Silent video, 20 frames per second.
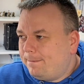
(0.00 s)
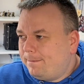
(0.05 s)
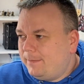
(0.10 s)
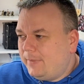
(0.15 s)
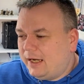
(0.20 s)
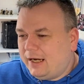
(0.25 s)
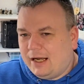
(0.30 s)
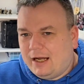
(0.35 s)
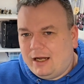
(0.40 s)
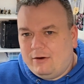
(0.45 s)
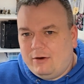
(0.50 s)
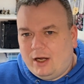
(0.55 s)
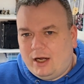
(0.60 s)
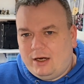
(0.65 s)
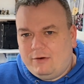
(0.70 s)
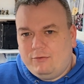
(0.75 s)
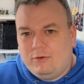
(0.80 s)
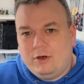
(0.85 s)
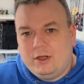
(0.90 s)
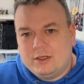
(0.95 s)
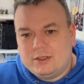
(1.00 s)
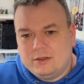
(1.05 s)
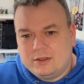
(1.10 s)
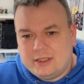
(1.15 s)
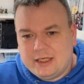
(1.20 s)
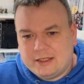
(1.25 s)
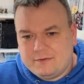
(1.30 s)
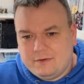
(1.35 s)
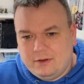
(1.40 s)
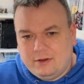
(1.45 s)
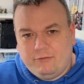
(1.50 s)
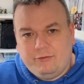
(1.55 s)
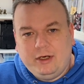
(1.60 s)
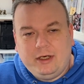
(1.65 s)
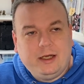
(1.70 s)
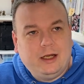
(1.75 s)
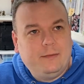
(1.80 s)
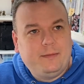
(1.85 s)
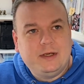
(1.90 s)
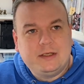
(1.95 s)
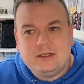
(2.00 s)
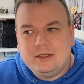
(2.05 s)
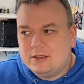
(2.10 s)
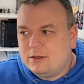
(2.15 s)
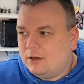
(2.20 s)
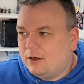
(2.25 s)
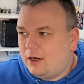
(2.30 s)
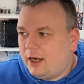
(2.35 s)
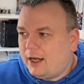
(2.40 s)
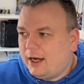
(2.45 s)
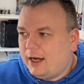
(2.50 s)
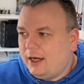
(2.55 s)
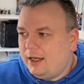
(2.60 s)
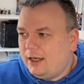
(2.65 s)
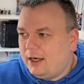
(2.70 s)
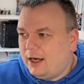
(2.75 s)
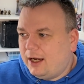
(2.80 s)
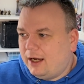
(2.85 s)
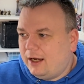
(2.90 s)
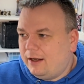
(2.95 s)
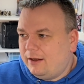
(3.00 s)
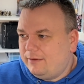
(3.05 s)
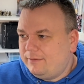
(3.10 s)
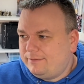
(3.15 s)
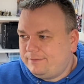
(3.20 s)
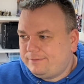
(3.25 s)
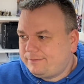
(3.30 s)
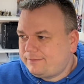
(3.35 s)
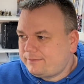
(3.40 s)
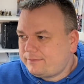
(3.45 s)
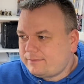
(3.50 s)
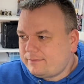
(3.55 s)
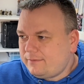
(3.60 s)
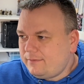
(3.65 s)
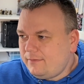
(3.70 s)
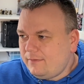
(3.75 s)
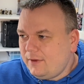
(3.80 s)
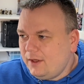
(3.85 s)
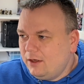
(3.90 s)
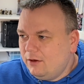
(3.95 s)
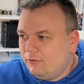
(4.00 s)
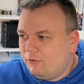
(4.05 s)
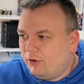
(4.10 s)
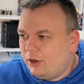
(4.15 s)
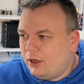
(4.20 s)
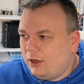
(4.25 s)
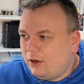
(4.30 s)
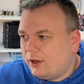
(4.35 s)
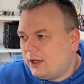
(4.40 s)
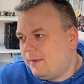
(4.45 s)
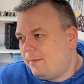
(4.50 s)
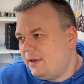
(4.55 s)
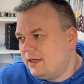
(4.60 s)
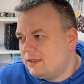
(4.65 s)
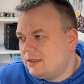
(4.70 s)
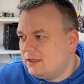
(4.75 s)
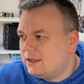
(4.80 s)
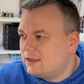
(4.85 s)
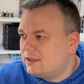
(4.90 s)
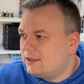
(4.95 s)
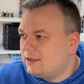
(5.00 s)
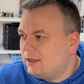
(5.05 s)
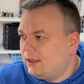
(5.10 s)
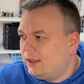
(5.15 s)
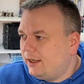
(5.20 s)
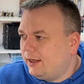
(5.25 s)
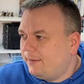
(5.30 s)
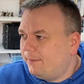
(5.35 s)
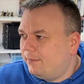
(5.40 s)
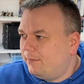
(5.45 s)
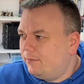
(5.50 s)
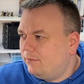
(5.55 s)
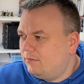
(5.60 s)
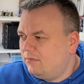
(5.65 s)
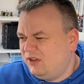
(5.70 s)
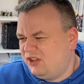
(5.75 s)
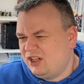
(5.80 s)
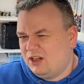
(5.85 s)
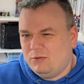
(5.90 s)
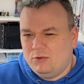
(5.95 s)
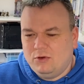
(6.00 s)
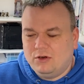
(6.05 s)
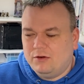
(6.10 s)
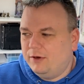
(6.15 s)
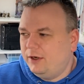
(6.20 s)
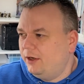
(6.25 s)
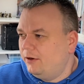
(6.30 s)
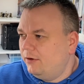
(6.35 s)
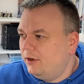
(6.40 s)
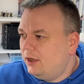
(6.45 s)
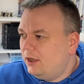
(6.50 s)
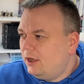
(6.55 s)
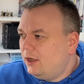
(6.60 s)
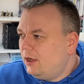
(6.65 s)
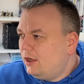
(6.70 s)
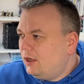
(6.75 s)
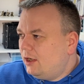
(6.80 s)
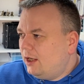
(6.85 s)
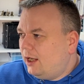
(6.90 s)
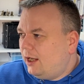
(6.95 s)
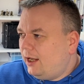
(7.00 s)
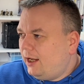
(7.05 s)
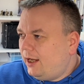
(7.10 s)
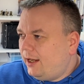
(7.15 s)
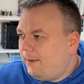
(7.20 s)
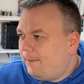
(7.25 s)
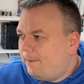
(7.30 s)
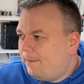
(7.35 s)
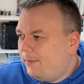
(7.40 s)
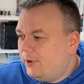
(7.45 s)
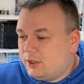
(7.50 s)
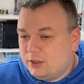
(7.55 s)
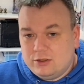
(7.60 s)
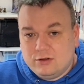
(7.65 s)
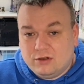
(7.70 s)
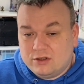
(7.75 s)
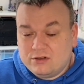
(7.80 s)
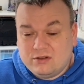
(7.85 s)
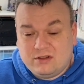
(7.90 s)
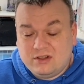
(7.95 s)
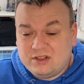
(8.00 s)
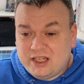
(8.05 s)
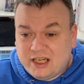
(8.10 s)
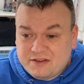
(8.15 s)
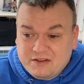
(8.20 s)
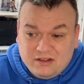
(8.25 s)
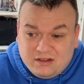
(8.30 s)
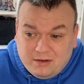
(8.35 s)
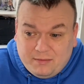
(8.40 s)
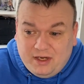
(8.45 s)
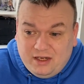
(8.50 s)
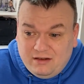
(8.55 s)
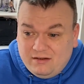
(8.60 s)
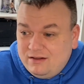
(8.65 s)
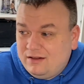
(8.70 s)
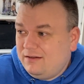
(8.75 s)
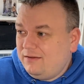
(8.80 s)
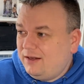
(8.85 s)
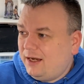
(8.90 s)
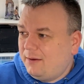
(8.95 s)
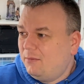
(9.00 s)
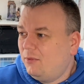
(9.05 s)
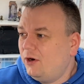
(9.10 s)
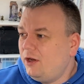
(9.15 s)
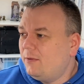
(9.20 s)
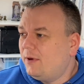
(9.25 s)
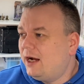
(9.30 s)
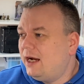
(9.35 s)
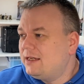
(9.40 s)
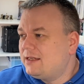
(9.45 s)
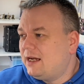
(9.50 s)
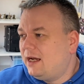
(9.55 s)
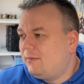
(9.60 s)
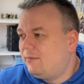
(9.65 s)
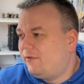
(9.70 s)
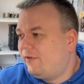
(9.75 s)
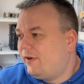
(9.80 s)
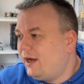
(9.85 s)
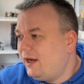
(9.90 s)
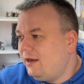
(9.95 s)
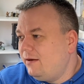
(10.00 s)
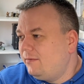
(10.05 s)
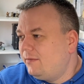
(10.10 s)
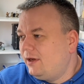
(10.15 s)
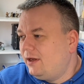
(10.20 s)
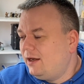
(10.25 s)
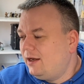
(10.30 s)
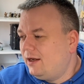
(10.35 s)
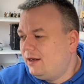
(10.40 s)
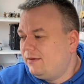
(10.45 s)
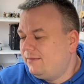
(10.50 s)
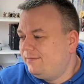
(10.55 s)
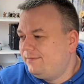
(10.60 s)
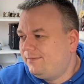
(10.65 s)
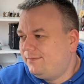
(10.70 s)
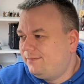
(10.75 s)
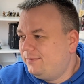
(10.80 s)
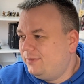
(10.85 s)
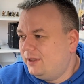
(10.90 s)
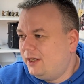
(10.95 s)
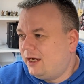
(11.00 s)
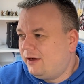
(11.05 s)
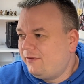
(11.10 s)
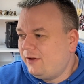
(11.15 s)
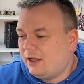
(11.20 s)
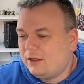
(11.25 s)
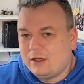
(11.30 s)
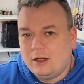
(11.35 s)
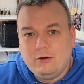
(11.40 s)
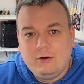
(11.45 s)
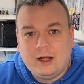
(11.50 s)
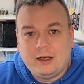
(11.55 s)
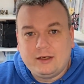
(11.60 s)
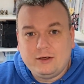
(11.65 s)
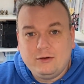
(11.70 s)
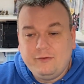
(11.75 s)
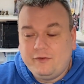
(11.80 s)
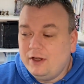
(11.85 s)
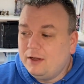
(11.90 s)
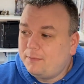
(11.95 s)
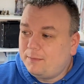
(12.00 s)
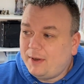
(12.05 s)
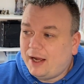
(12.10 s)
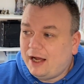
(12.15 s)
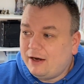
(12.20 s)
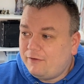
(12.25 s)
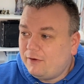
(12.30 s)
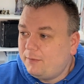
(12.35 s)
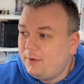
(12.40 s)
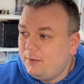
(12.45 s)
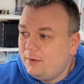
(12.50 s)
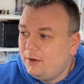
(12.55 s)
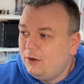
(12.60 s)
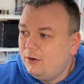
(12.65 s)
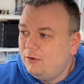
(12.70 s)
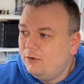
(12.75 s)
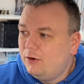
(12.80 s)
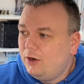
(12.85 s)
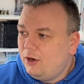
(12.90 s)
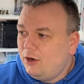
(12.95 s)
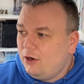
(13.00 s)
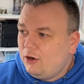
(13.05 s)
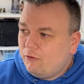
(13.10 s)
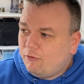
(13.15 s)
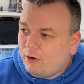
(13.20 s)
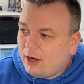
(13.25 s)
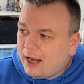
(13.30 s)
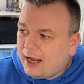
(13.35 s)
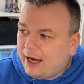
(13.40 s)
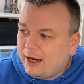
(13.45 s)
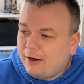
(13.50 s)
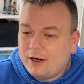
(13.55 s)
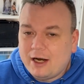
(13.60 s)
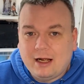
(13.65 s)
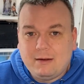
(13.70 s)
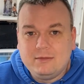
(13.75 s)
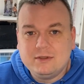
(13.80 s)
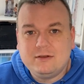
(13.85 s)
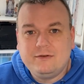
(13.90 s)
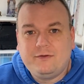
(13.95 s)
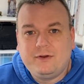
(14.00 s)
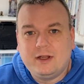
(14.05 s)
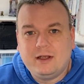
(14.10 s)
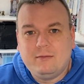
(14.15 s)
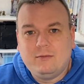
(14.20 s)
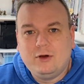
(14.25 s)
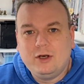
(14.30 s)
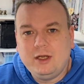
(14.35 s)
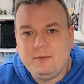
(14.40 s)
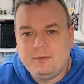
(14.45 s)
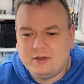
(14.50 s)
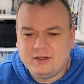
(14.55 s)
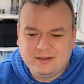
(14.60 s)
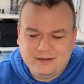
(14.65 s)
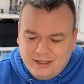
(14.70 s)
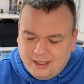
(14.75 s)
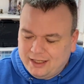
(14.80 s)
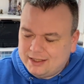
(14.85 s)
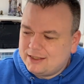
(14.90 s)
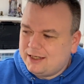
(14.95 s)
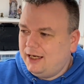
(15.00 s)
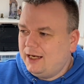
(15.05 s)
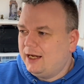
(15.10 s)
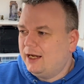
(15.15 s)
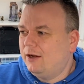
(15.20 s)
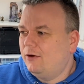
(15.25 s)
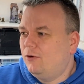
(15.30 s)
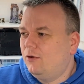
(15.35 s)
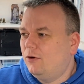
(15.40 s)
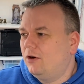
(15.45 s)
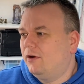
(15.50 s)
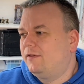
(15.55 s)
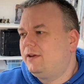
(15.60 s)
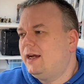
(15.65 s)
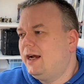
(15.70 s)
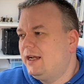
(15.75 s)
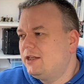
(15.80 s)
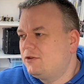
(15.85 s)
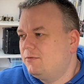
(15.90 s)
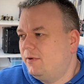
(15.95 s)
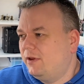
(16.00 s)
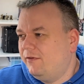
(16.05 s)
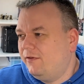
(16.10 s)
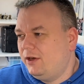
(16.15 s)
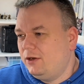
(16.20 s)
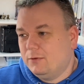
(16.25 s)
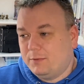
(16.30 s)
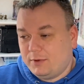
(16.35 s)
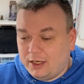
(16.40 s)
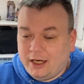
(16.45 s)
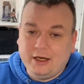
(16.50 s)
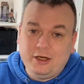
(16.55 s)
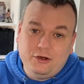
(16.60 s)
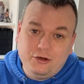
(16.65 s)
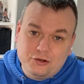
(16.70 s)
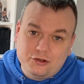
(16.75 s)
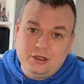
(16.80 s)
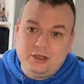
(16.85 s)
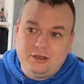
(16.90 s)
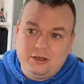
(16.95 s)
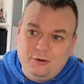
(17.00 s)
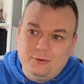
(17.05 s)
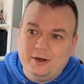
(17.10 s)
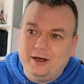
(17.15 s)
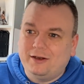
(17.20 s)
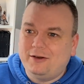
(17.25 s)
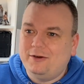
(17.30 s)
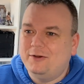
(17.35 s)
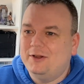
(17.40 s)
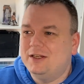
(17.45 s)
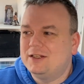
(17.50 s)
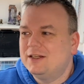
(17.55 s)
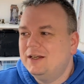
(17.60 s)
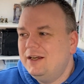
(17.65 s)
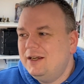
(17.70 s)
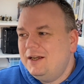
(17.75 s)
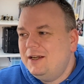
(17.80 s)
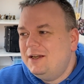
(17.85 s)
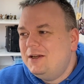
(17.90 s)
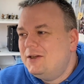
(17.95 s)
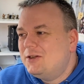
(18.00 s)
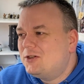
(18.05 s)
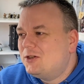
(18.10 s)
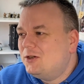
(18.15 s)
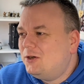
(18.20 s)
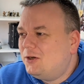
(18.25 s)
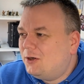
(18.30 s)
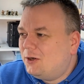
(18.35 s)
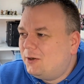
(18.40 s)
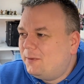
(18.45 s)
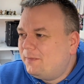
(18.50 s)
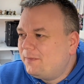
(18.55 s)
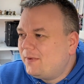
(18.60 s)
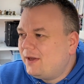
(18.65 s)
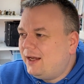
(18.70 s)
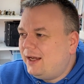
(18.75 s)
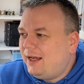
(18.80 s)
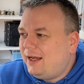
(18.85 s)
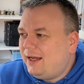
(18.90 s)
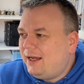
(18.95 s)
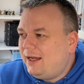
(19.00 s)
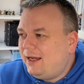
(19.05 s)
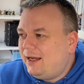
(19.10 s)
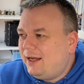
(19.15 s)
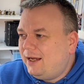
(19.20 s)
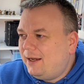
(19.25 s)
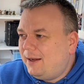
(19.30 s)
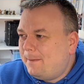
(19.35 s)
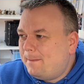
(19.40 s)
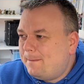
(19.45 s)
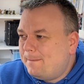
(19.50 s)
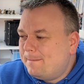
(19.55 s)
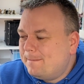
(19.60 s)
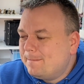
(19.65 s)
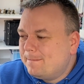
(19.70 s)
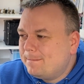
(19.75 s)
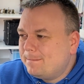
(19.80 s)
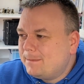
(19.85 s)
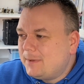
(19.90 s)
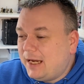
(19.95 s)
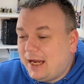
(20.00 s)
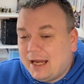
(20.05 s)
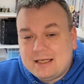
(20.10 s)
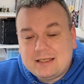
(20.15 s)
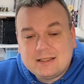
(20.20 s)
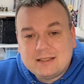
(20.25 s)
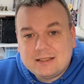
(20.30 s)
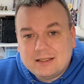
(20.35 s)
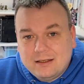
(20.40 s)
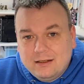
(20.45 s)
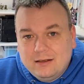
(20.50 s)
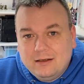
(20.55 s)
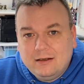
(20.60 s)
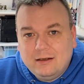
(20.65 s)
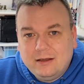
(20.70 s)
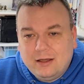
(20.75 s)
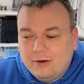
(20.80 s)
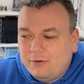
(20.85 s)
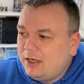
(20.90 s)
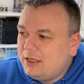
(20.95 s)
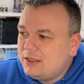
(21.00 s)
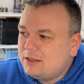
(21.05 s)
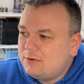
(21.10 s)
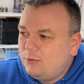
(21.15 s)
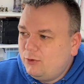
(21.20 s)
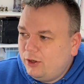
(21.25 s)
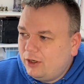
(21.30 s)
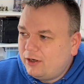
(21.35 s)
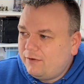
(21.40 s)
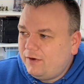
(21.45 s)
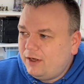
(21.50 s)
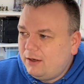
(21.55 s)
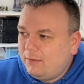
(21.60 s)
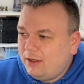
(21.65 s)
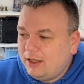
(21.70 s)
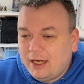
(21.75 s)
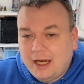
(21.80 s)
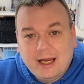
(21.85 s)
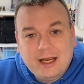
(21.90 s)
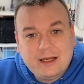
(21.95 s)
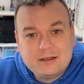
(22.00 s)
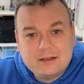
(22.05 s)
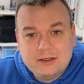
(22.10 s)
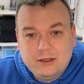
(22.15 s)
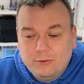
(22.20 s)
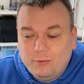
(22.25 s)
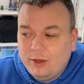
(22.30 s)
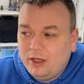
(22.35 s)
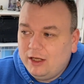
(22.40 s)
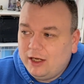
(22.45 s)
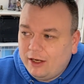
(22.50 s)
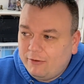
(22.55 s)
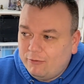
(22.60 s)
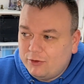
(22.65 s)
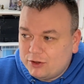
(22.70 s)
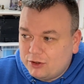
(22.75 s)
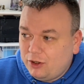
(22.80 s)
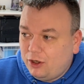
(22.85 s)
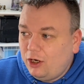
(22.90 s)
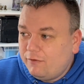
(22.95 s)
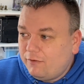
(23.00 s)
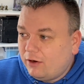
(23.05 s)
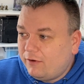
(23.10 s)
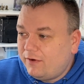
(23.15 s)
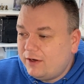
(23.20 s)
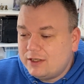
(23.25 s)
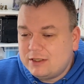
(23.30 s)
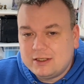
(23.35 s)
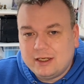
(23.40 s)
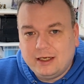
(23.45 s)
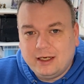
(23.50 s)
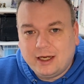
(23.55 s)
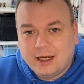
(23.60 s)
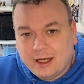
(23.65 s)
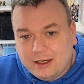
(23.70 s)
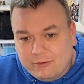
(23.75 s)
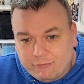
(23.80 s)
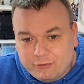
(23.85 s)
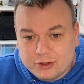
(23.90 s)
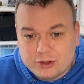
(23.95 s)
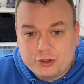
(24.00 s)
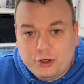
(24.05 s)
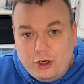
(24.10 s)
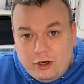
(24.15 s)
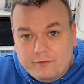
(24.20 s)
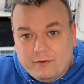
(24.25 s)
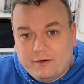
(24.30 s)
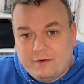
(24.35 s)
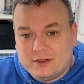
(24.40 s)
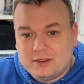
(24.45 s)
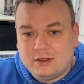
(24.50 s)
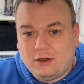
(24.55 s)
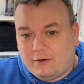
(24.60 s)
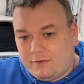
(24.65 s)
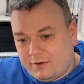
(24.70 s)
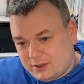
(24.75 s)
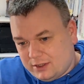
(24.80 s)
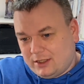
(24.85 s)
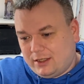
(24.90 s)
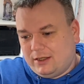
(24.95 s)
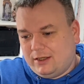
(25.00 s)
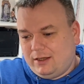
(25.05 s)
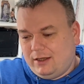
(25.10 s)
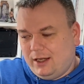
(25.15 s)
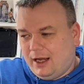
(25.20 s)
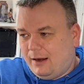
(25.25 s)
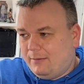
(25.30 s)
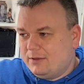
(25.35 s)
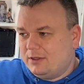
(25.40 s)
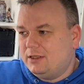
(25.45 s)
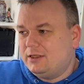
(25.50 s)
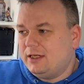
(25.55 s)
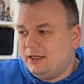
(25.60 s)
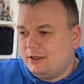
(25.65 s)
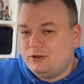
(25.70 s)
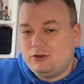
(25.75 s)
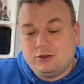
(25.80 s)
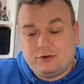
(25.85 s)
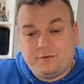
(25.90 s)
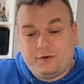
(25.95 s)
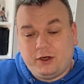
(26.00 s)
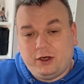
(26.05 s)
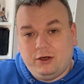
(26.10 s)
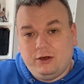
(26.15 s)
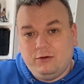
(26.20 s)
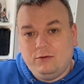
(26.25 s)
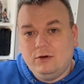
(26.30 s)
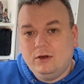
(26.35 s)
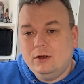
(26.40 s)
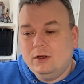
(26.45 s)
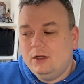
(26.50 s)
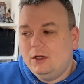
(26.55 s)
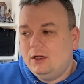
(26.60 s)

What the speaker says: Like I run a successful retail business online, and I run another business, which I won't go into, which is also successful. So, I mean, like money wise, I'm fine, but I do feel bad for people who rely on Amazon for their money. But like, it's kind of going off tangent with the video, but I usually do when I do these. So yes, there is work available. Yes, you will get reserve offers, and again, reserve offers are offers that Amazon says just for you.